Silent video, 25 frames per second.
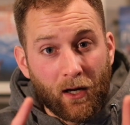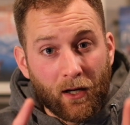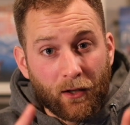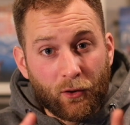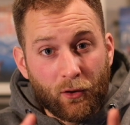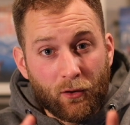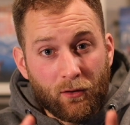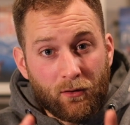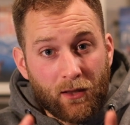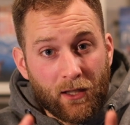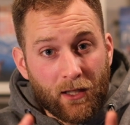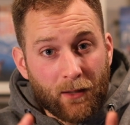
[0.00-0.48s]
A
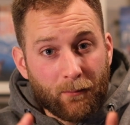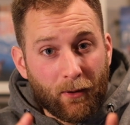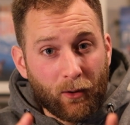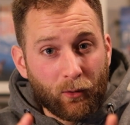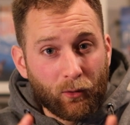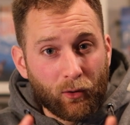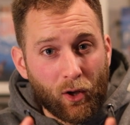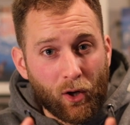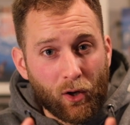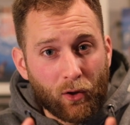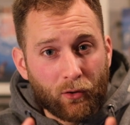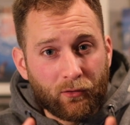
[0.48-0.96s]
good thing
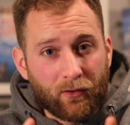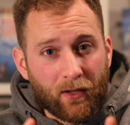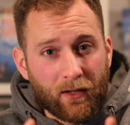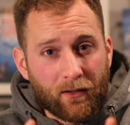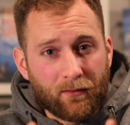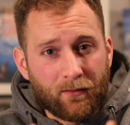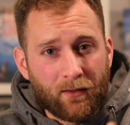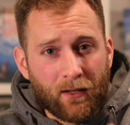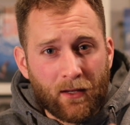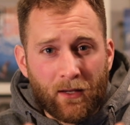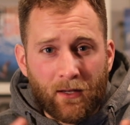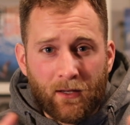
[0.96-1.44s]
about lochs
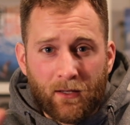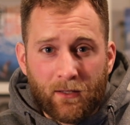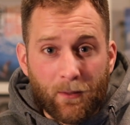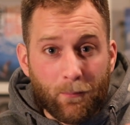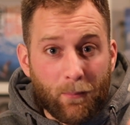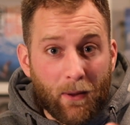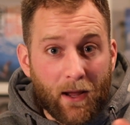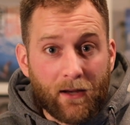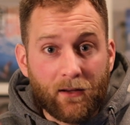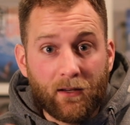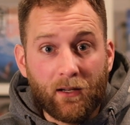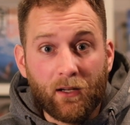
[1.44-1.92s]
is,
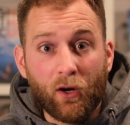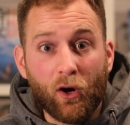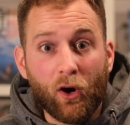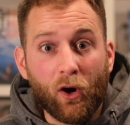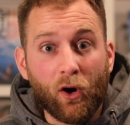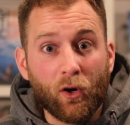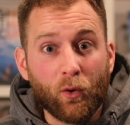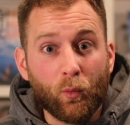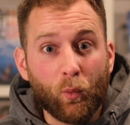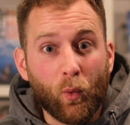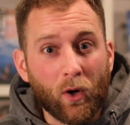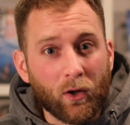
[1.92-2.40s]
depending
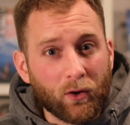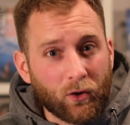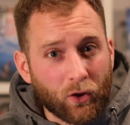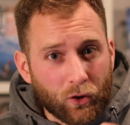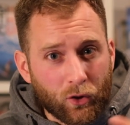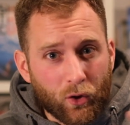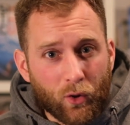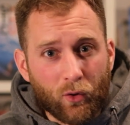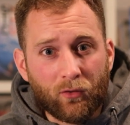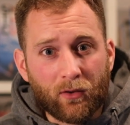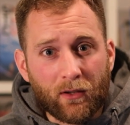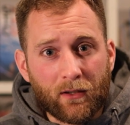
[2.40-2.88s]
on what you're
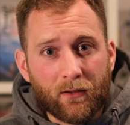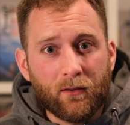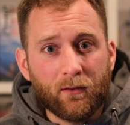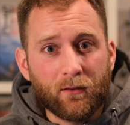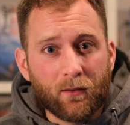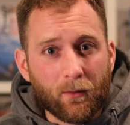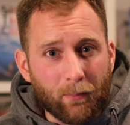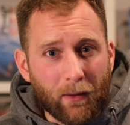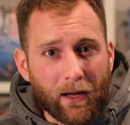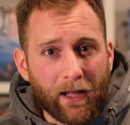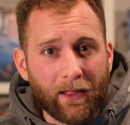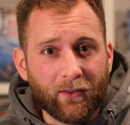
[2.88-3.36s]
using
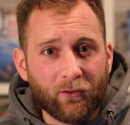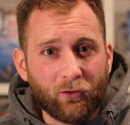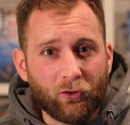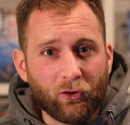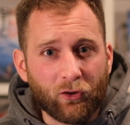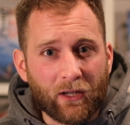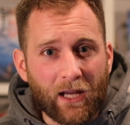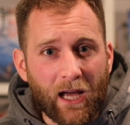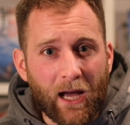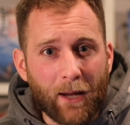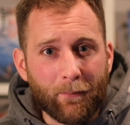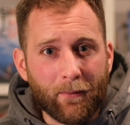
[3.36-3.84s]
to balance
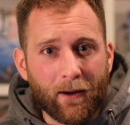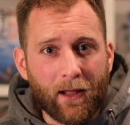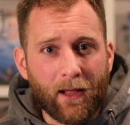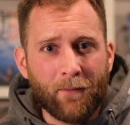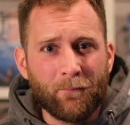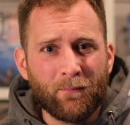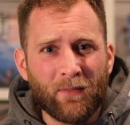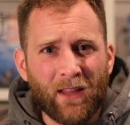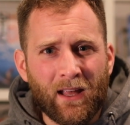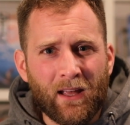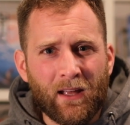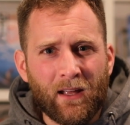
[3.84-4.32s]
your
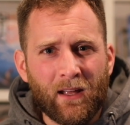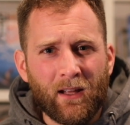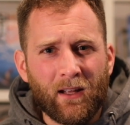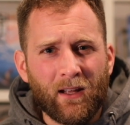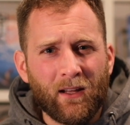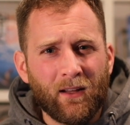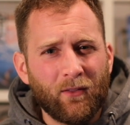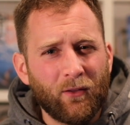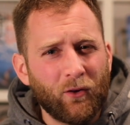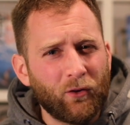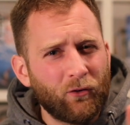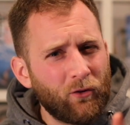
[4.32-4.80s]
camera,
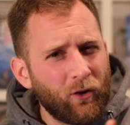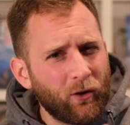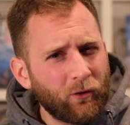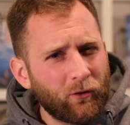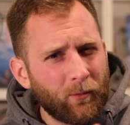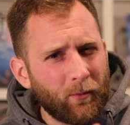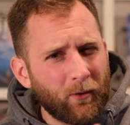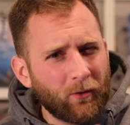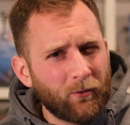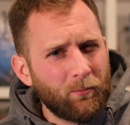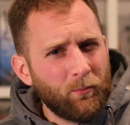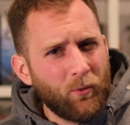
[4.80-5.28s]
there's not
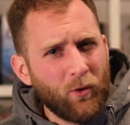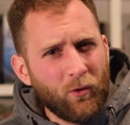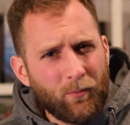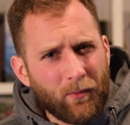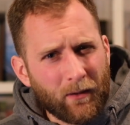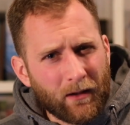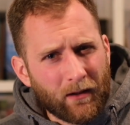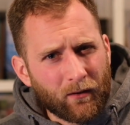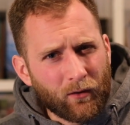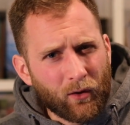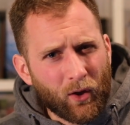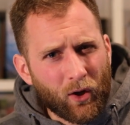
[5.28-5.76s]
so much
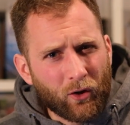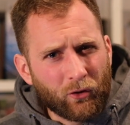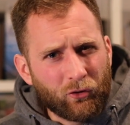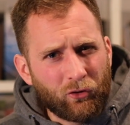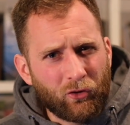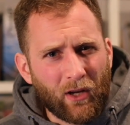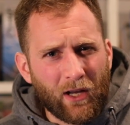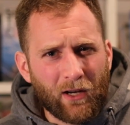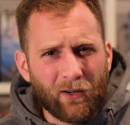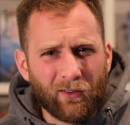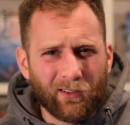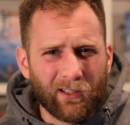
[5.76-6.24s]
movement in lochs
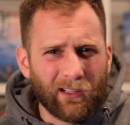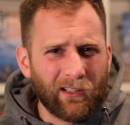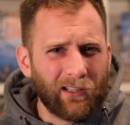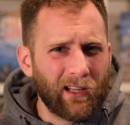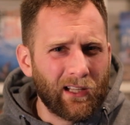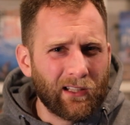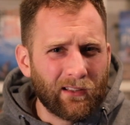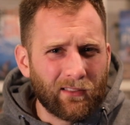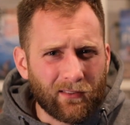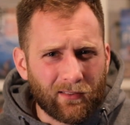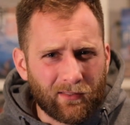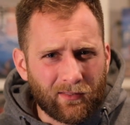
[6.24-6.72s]
generally
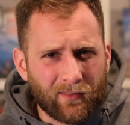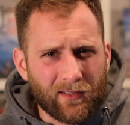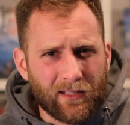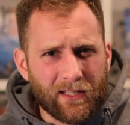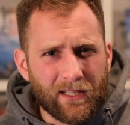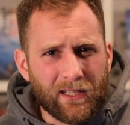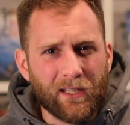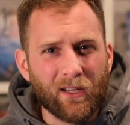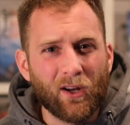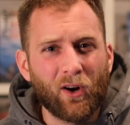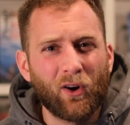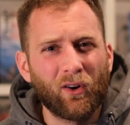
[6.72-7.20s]
like the
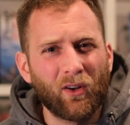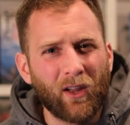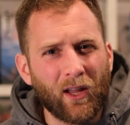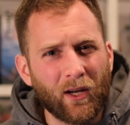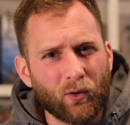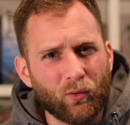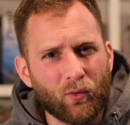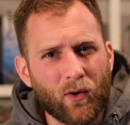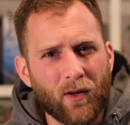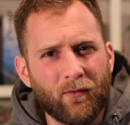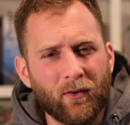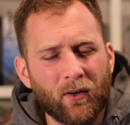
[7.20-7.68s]
sea or
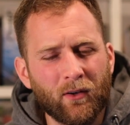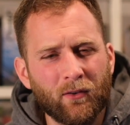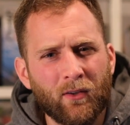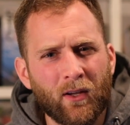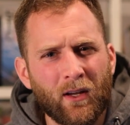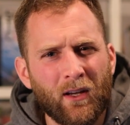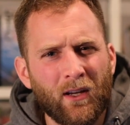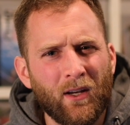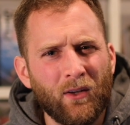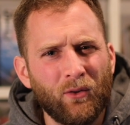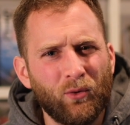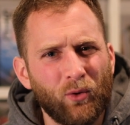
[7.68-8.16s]
like rivers,
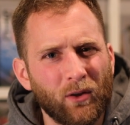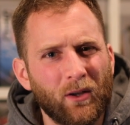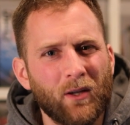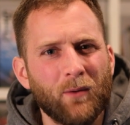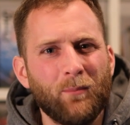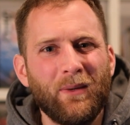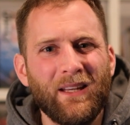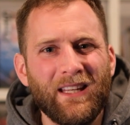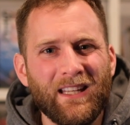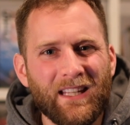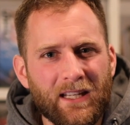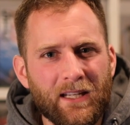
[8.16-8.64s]
so it
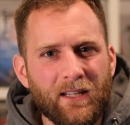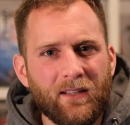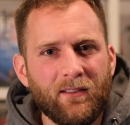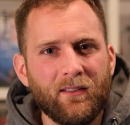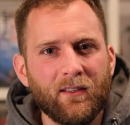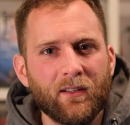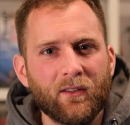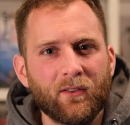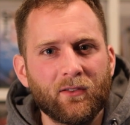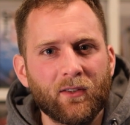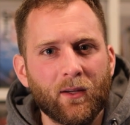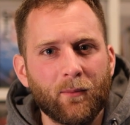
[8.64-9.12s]
can be
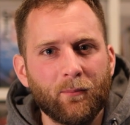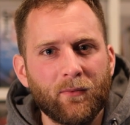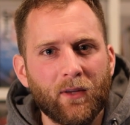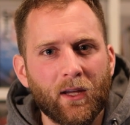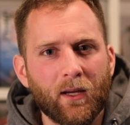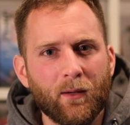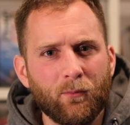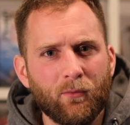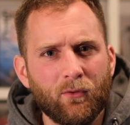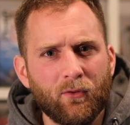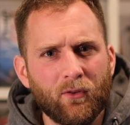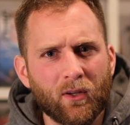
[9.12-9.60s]
easier
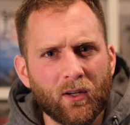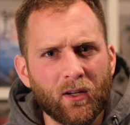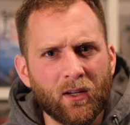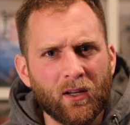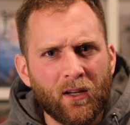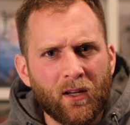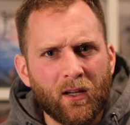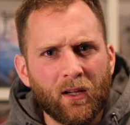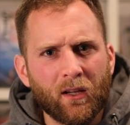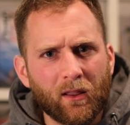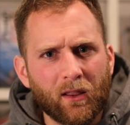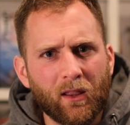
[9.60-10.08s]
sometimes to
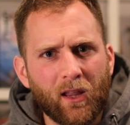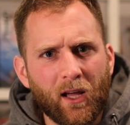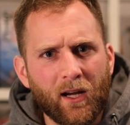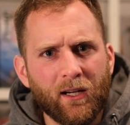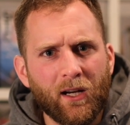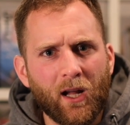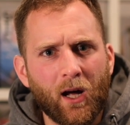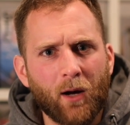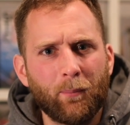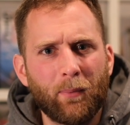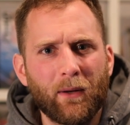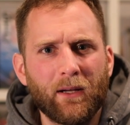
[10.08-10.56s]

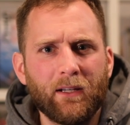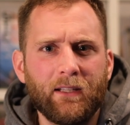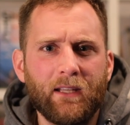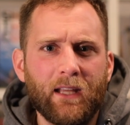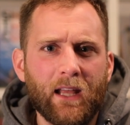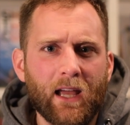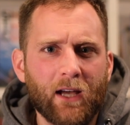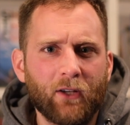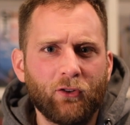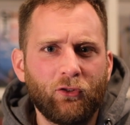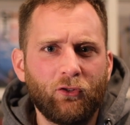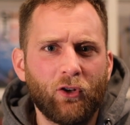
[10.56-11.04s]
line up and
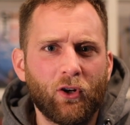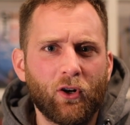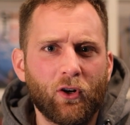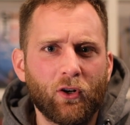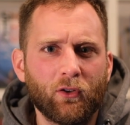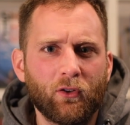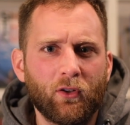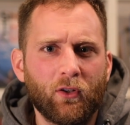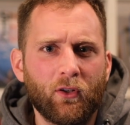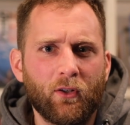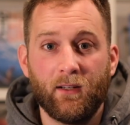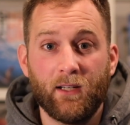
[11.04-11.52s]
get a
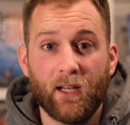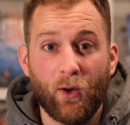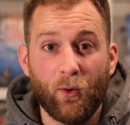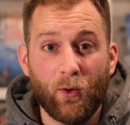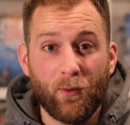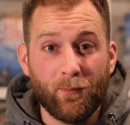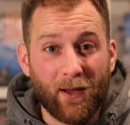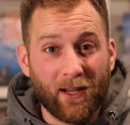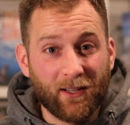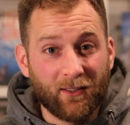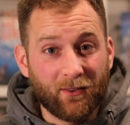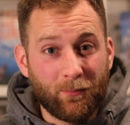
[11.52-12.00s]
shot. Now
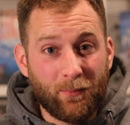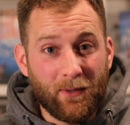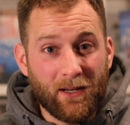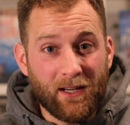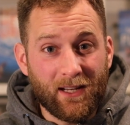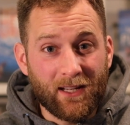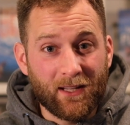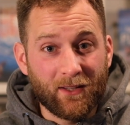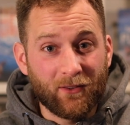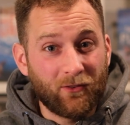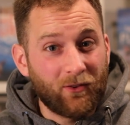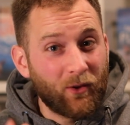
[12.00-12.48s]
in my
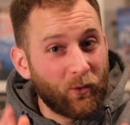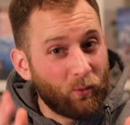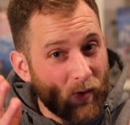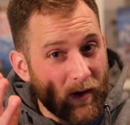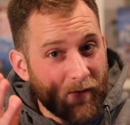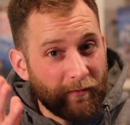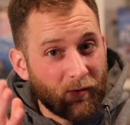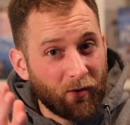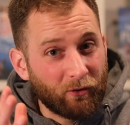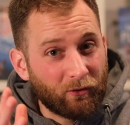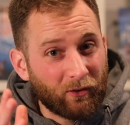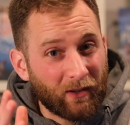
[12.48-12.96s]
experience,
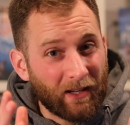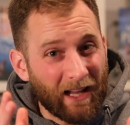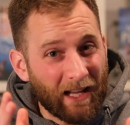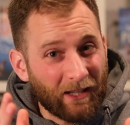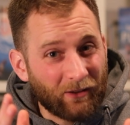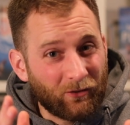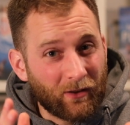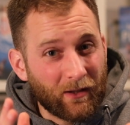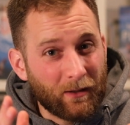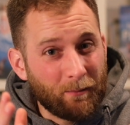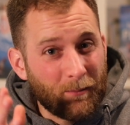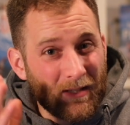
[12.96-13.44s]
rivers can
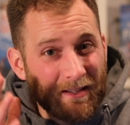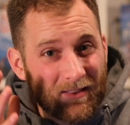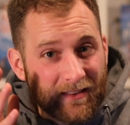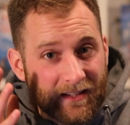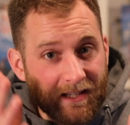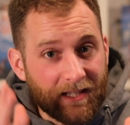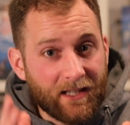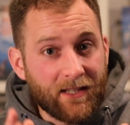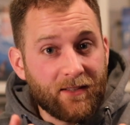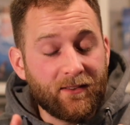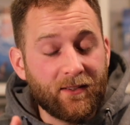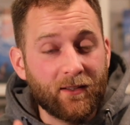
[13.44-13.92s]
actually be
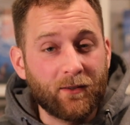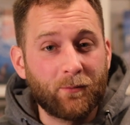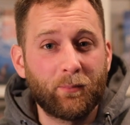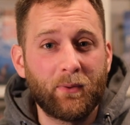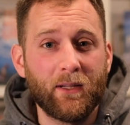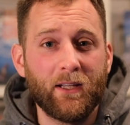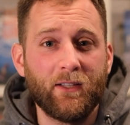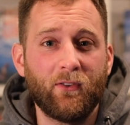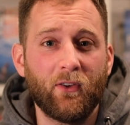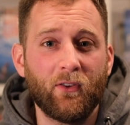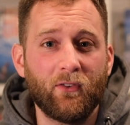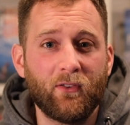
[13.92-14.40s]
the easiest
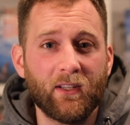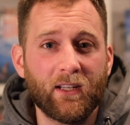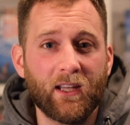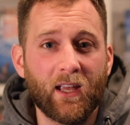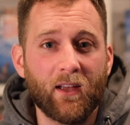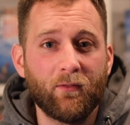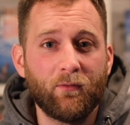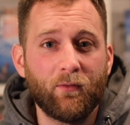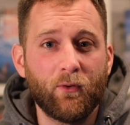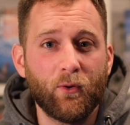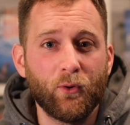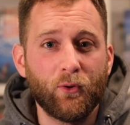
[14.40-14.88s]
places to
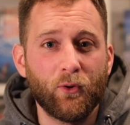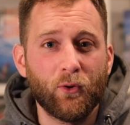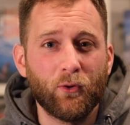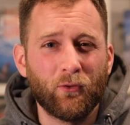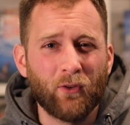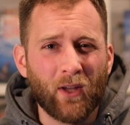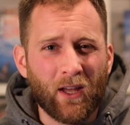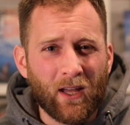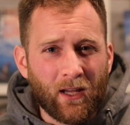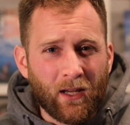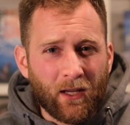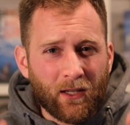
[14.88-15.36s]
get photos.